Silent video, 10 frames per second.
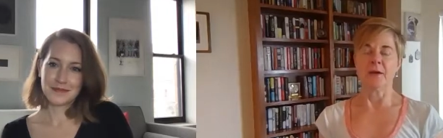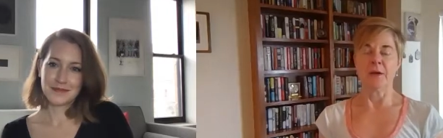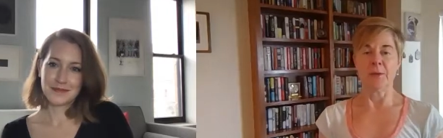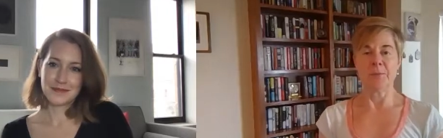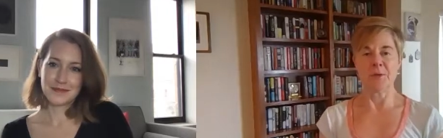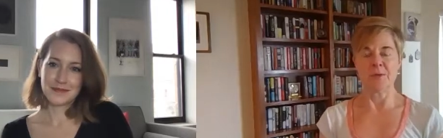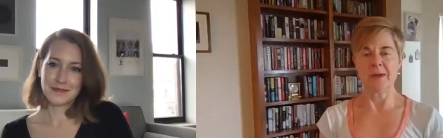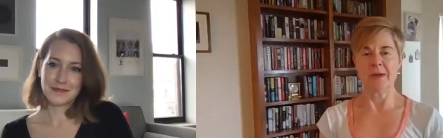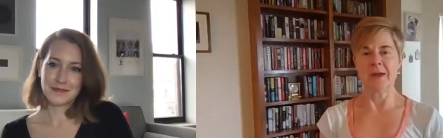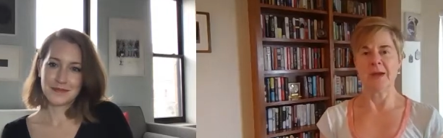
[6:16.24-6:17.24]

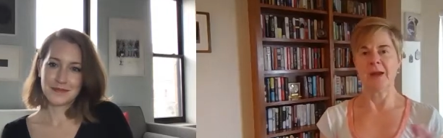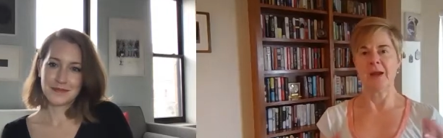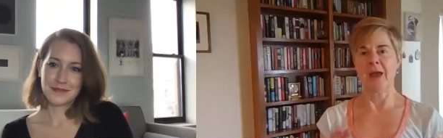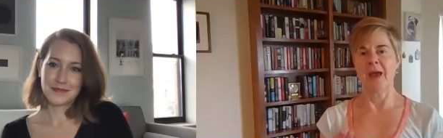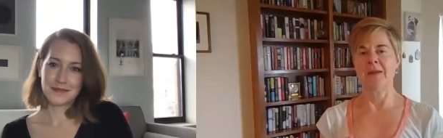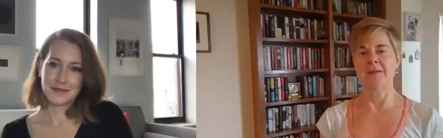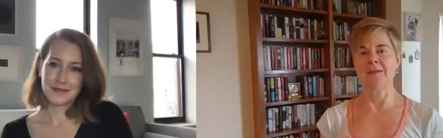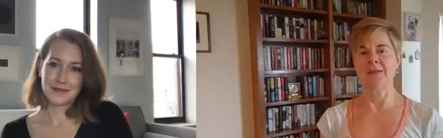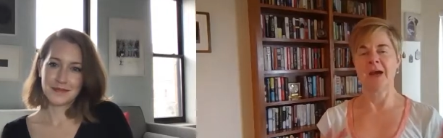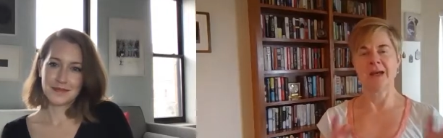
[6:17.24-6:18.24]
Speaker 1: community
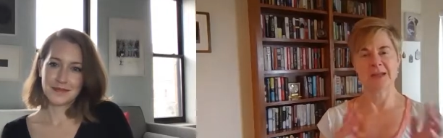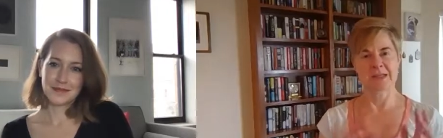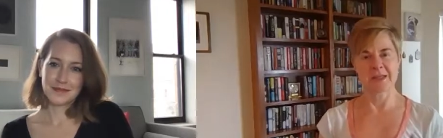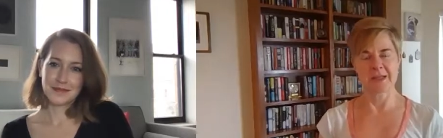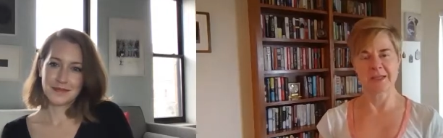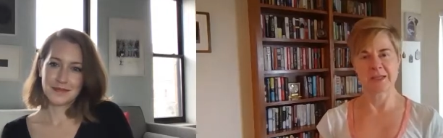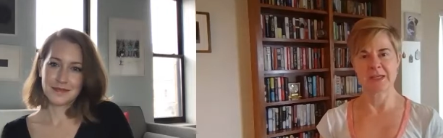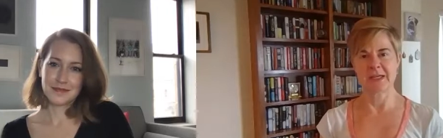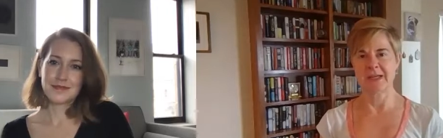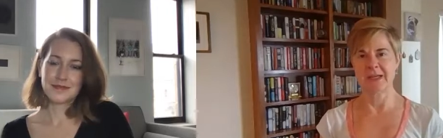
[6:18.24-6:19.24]
and
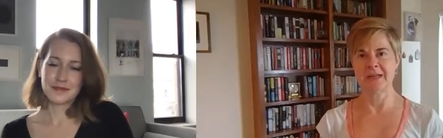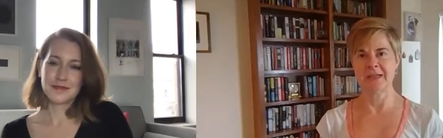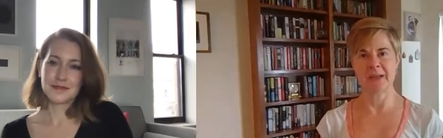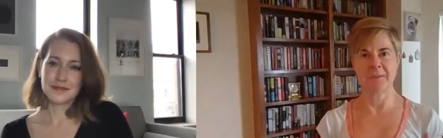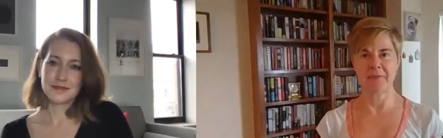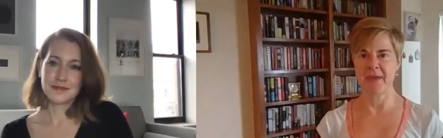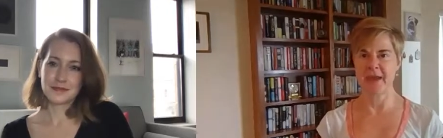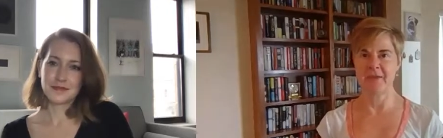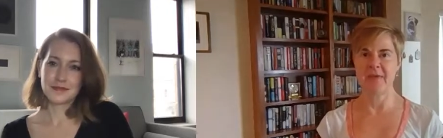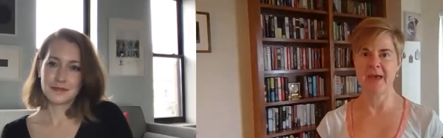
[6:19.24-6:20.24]
isolation is
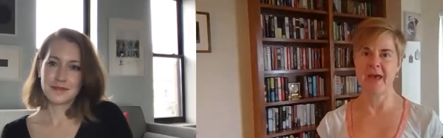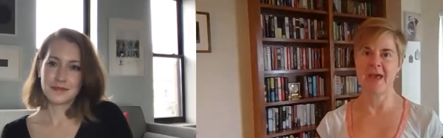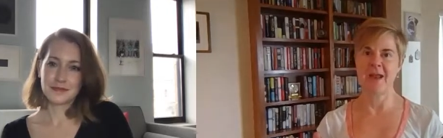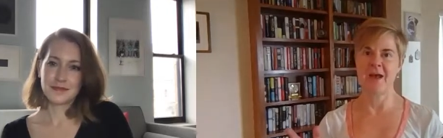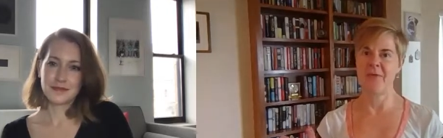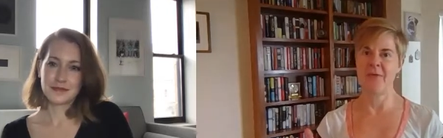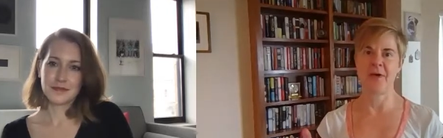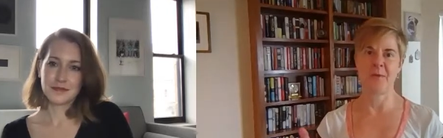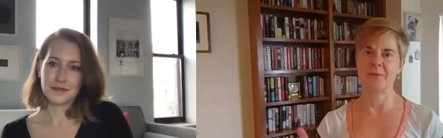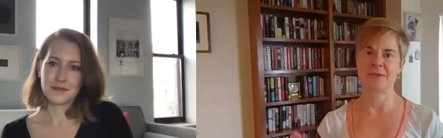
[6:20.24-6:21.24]
something that I
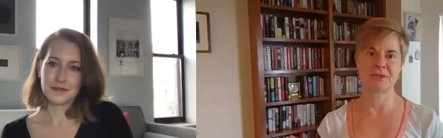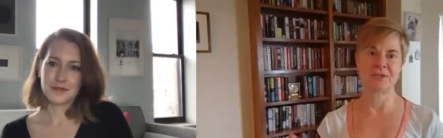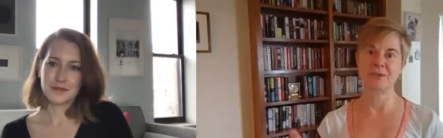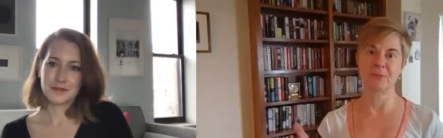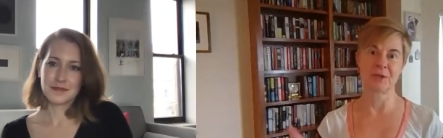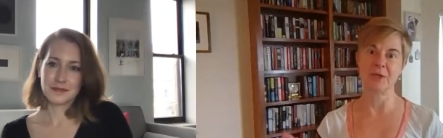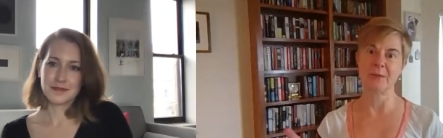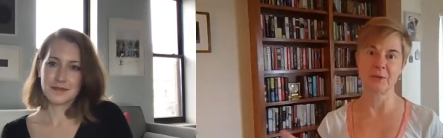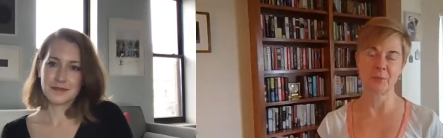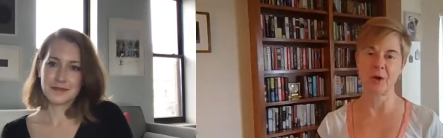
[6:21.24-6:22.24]
thought was just really
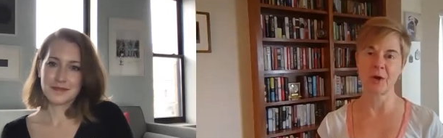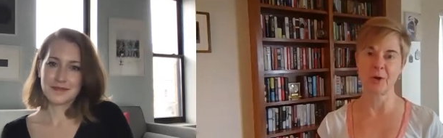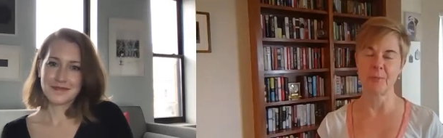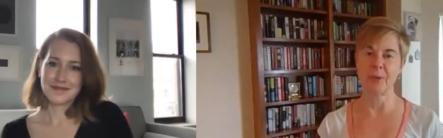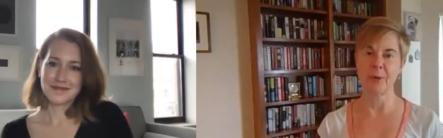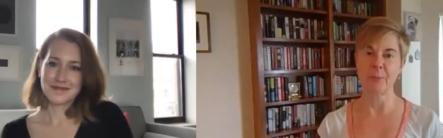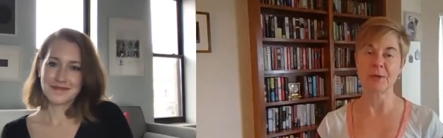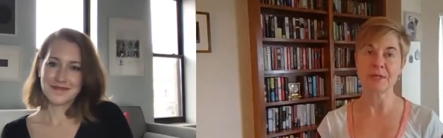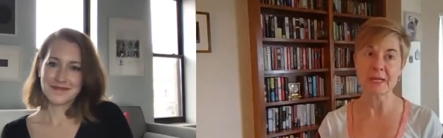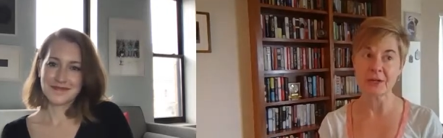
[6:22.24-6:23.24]
remarkable,
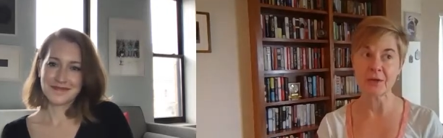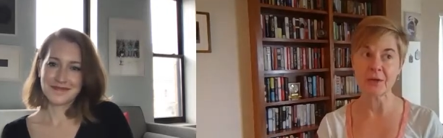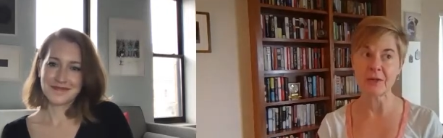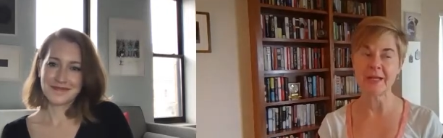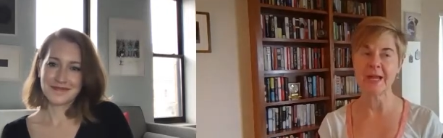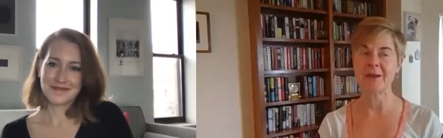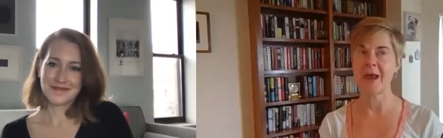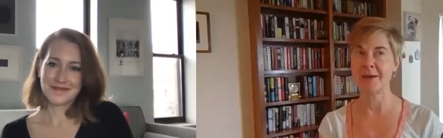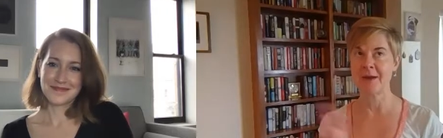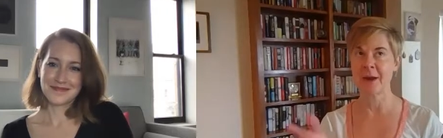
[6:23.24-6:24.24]
particularly, and,
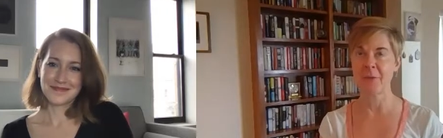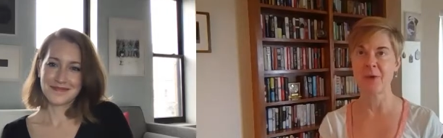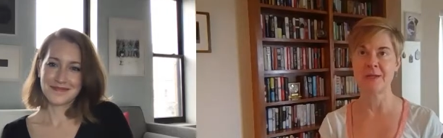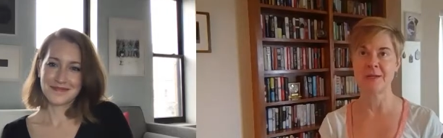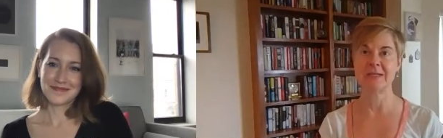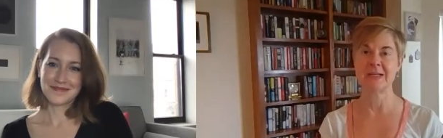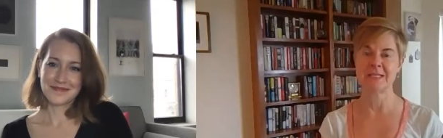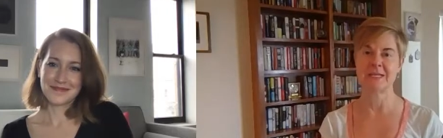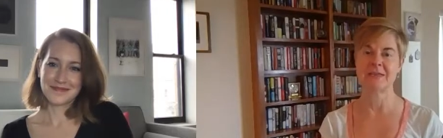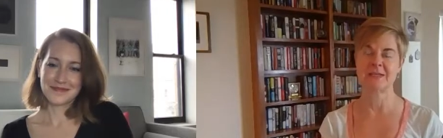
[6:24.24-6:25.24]
and I want to get
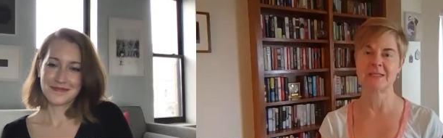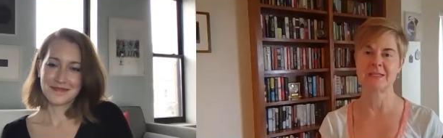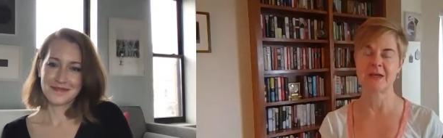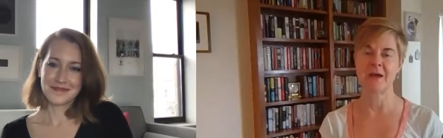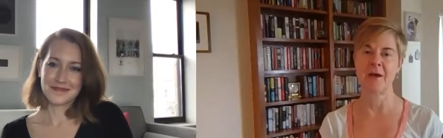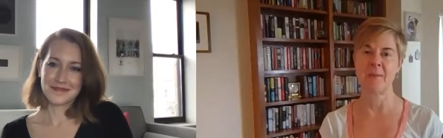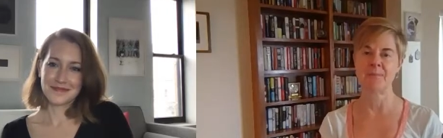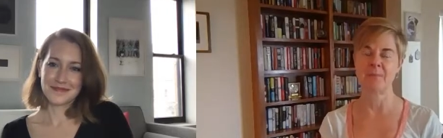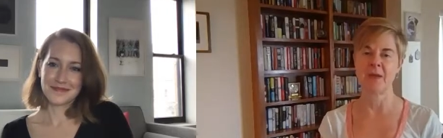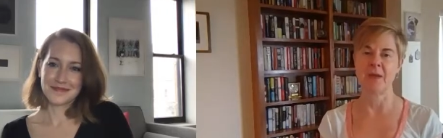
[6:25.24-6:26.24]
to this
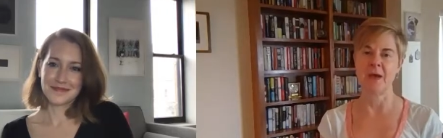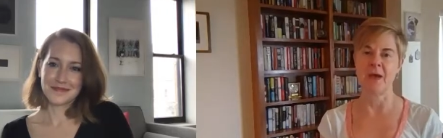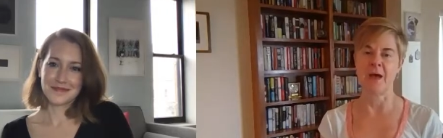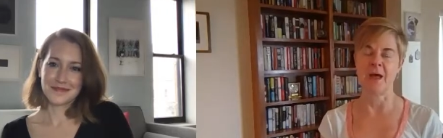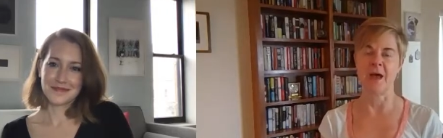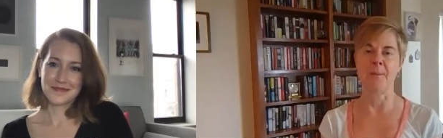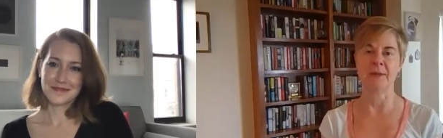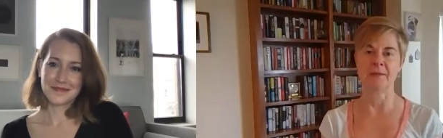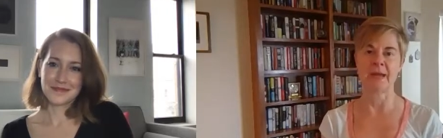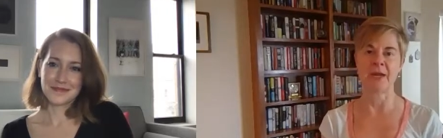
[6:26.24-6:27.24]
um, a, a,
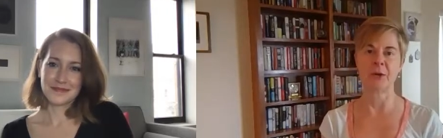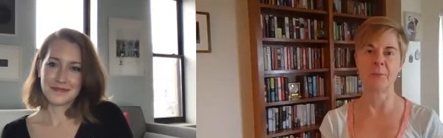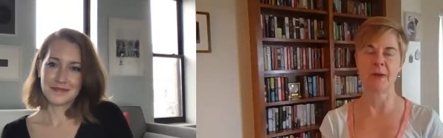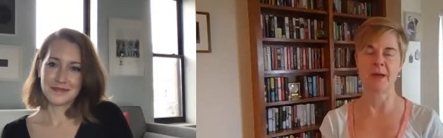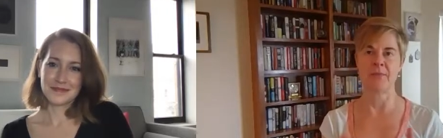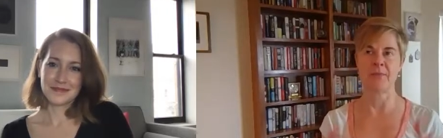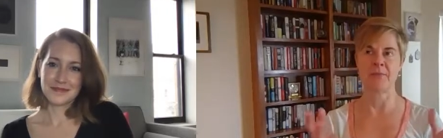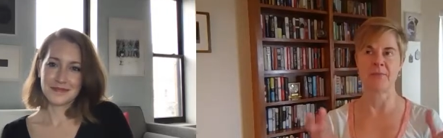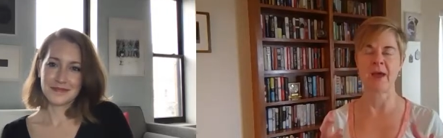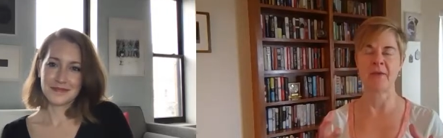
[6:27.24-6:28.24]
bit later, but the
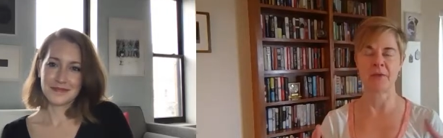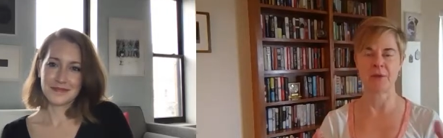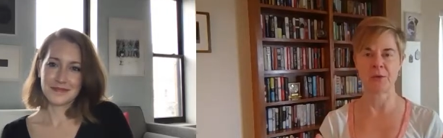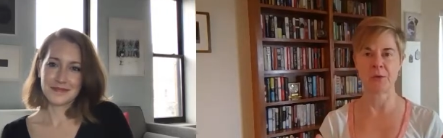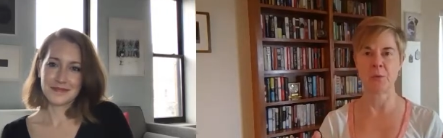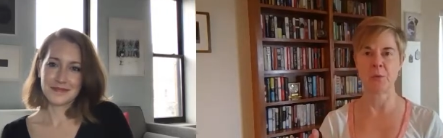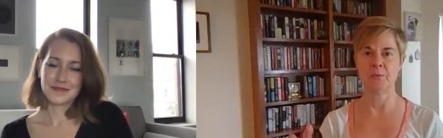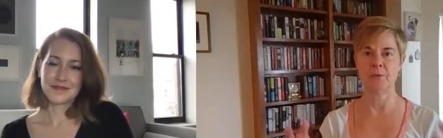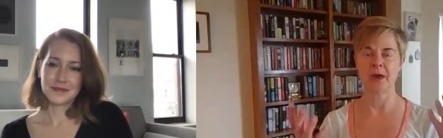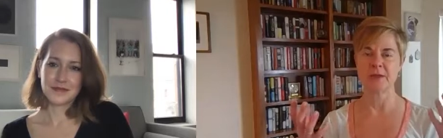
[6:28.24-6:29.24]
fact that you
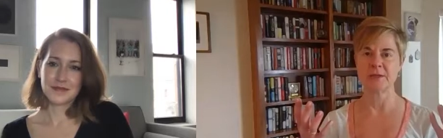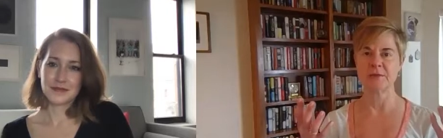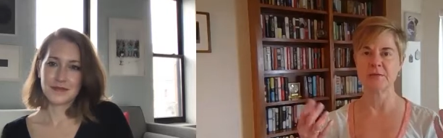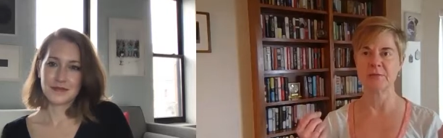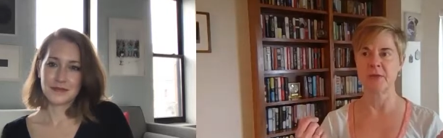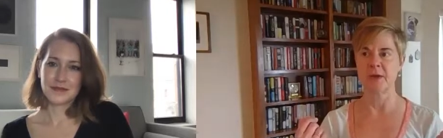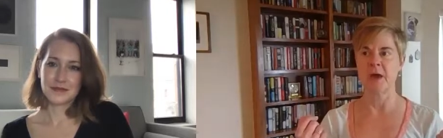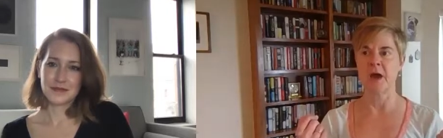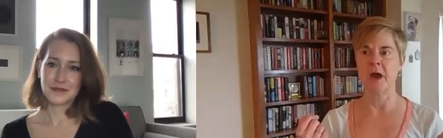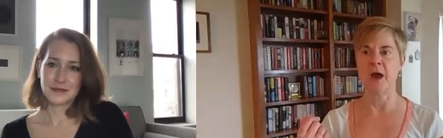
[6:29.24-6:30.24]
have kind of
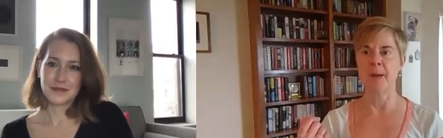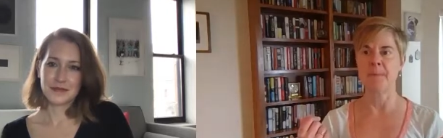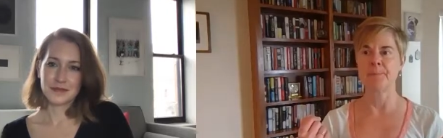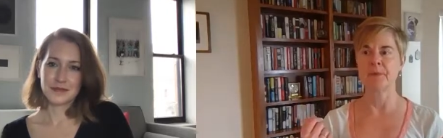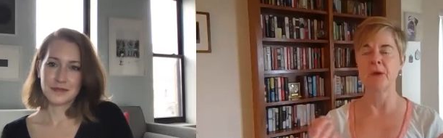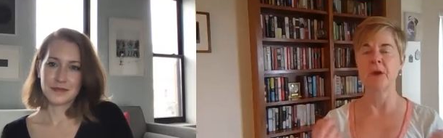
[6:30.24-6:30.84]
um,